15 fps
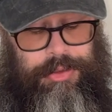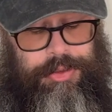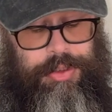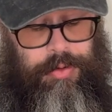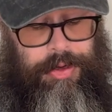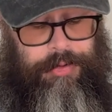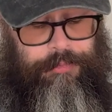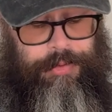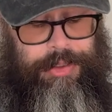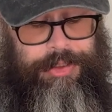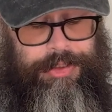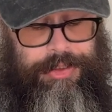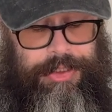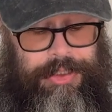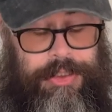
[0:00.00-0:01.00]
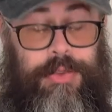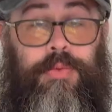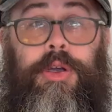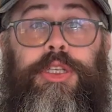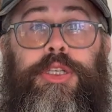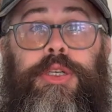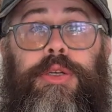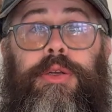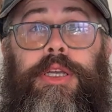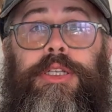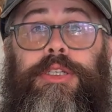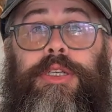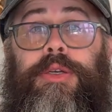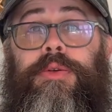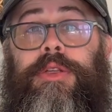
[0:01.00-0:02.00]
So if this is what you're
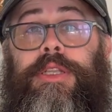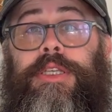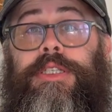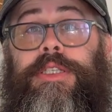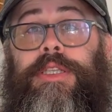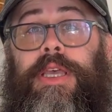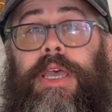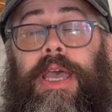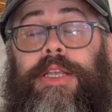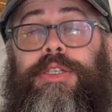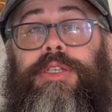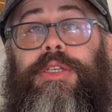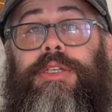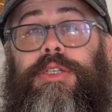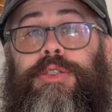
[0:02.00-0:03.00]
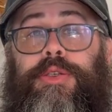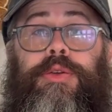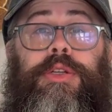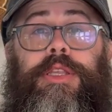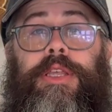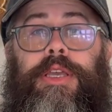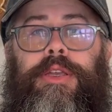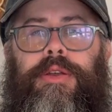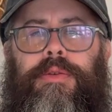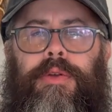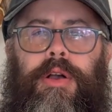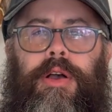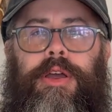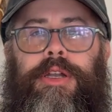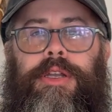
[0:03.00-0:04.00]
into and this is the hatching journey that you're
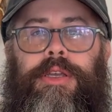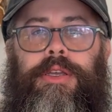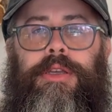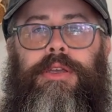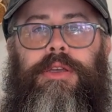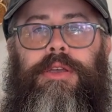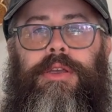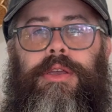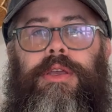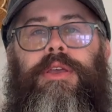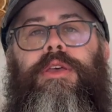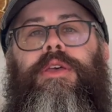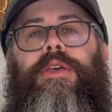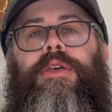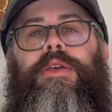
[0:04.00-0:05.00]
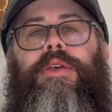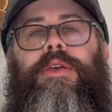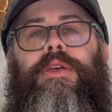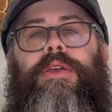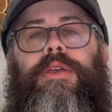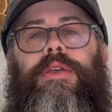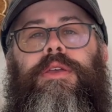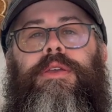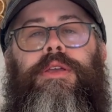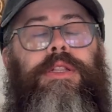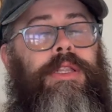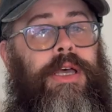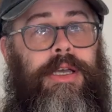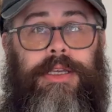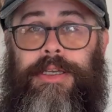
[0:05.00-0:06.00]
on,
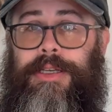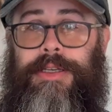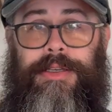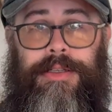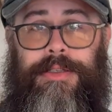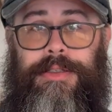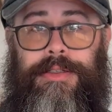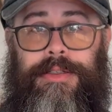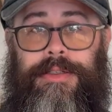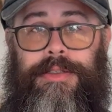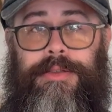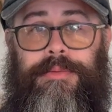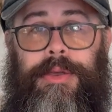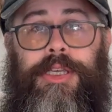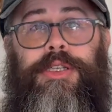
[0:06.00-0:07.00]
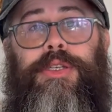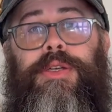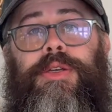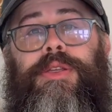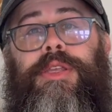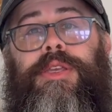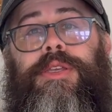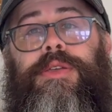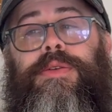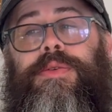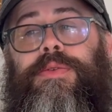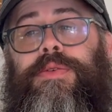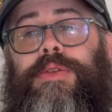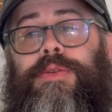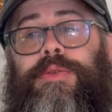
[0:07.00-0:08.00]
good luck. Make sure that
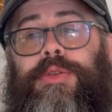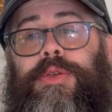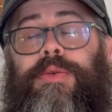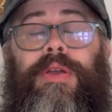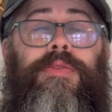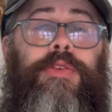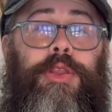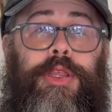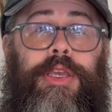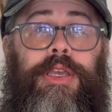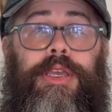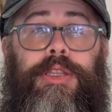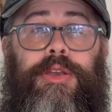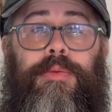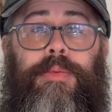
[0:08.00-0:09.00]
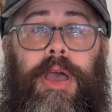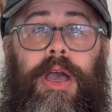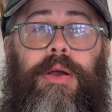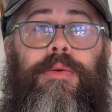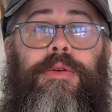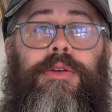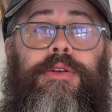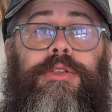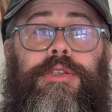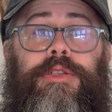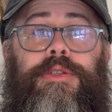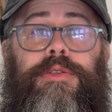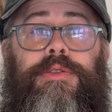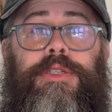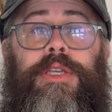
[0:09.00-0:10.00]
you do everything in your power
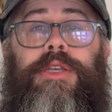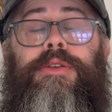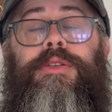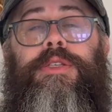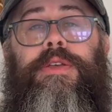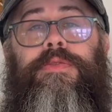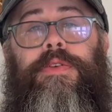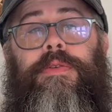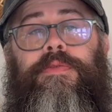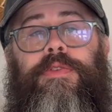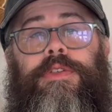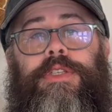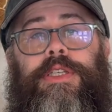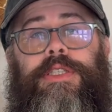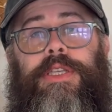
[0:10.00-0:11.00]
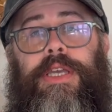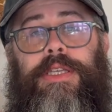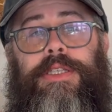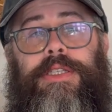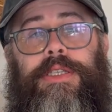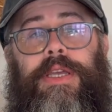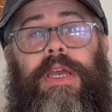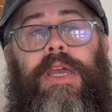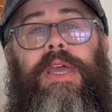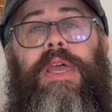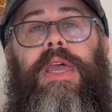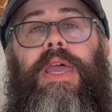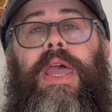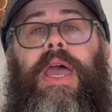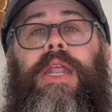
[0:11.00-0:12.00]
to set yourself up for success.
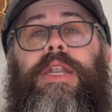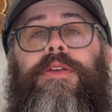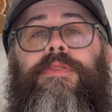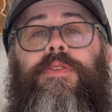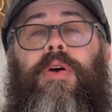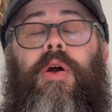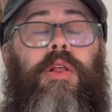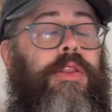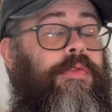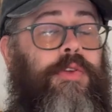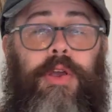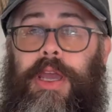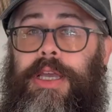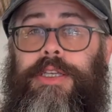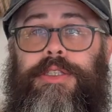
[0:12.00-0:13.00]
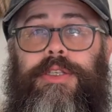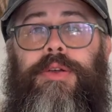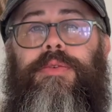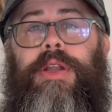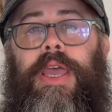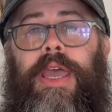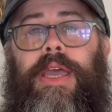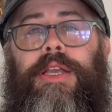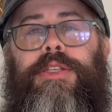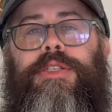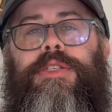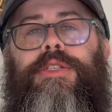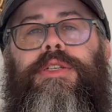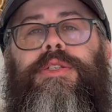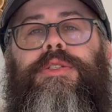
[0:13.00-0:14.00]
And if all of your eggs don't
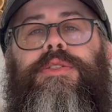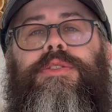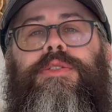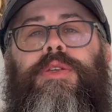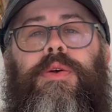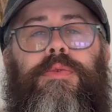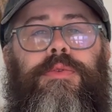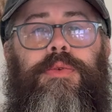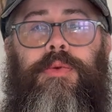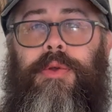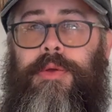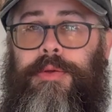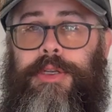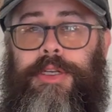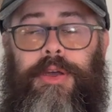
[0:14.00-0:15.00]
hatch, don't worry.